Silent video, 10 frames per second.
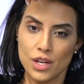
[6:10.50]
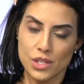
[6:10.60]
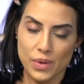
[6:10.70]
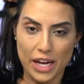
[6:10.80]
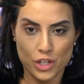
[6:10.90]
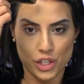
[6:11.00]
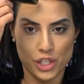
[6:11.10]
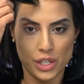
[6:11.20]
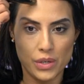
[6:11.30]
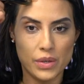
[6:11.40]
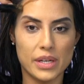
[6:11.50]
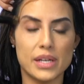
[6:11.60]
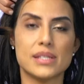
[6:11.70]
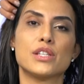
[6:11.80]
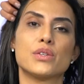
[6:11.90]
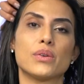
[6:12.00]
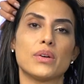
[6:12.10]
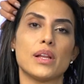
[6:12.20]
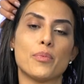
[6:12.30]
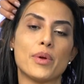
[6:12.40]
So what I usually do is I do
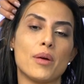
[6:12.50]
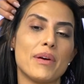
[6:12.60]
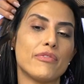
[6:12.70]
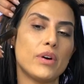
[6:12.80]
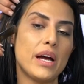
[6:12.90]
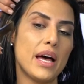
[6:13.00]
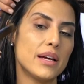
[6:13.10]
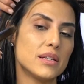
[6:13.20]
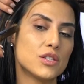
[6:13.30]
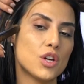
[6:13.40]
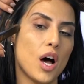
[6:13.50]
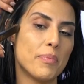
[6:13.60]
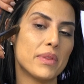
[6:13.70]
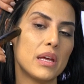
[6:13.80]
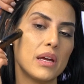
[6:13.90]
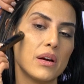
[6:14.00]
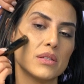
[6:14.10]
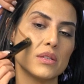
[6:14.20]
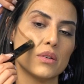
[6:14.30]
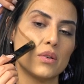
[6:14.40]
a little bit on my forehead, top of the ear
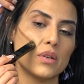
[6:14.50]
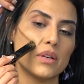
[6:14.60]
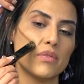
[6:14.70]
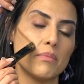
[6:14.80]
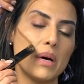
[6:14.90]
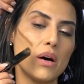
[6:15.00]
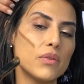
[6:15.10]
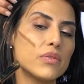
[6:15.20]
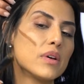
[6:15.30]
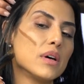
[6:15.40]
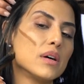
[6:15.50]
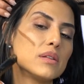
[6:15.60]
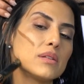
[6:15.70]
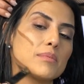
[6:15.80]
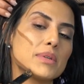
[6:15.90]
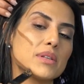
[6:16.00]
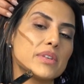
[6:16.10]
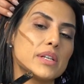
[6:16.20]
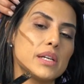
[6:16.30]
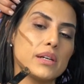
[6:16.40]
to the corner of the mouth, a little bit over
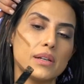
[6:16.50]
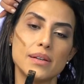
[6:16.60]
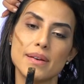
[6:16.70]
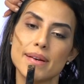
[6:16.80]
here.